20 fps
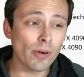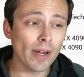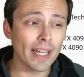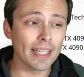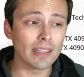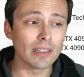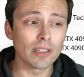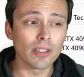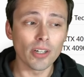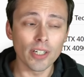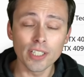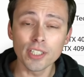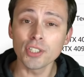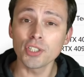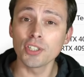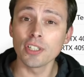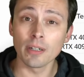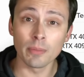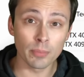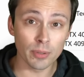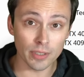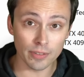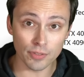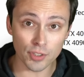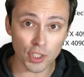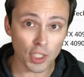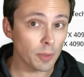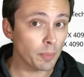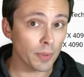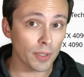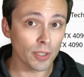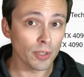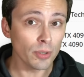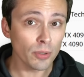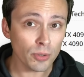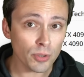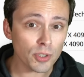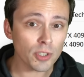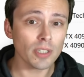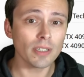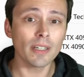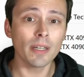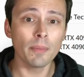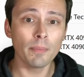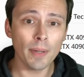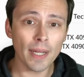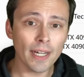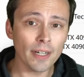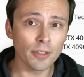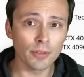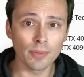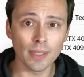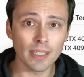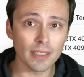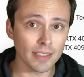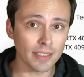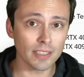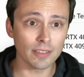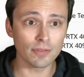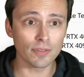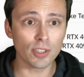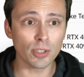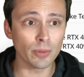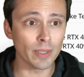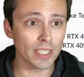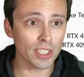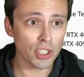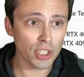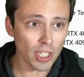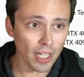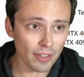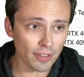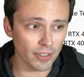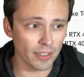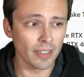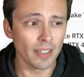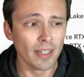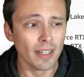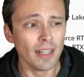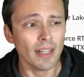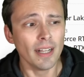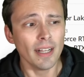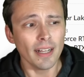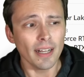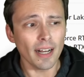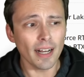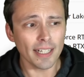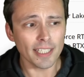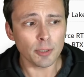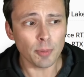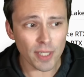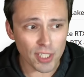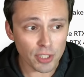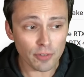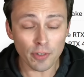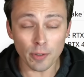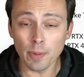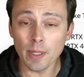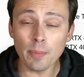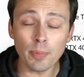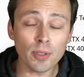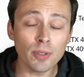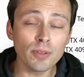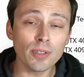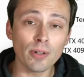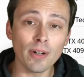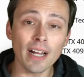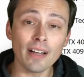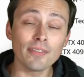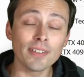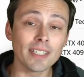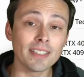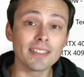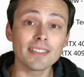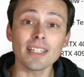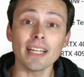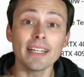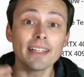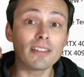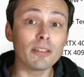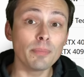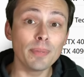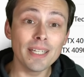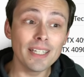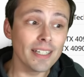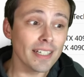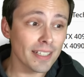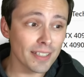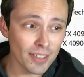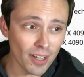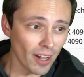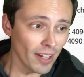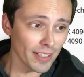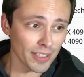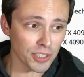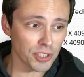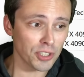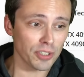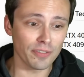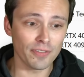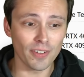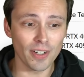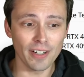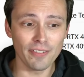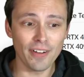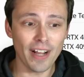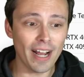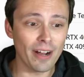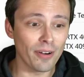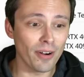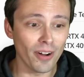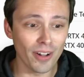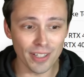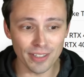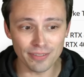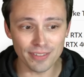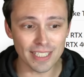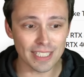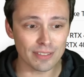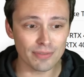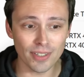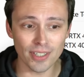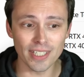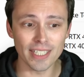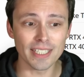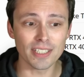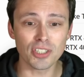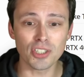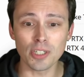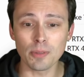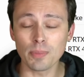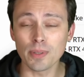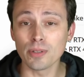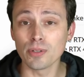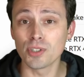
a large number of GPUs compare relative to each other, uh, especially for people who don't have an encyclopedic knowledge of, of how all of these various GPU